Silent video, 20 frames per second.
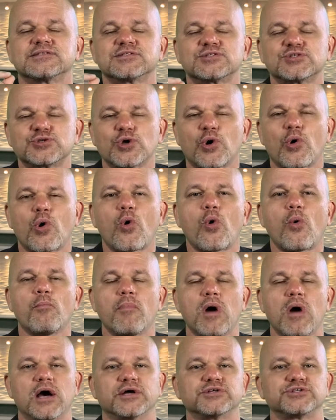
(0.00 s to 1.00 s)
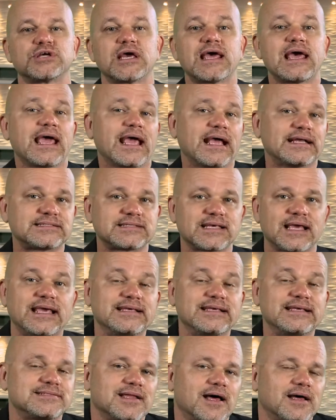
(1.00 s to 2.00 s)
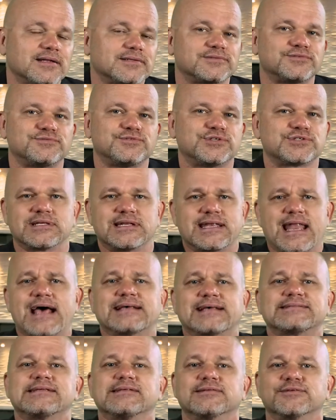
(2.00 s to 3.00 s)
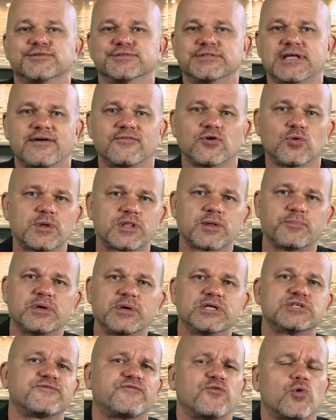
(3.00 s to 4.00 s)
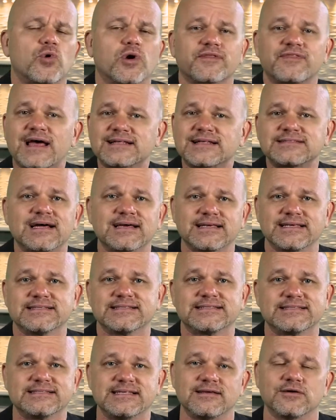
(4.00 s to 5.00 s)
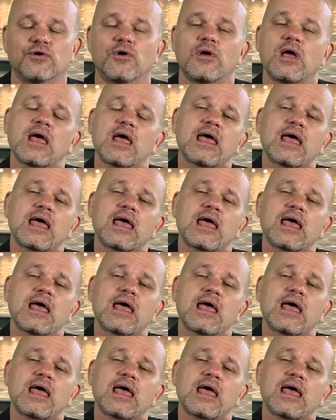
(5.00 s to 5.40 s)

so much. It's he's not just a nasty little devil with a pitchfork. That's not his deal.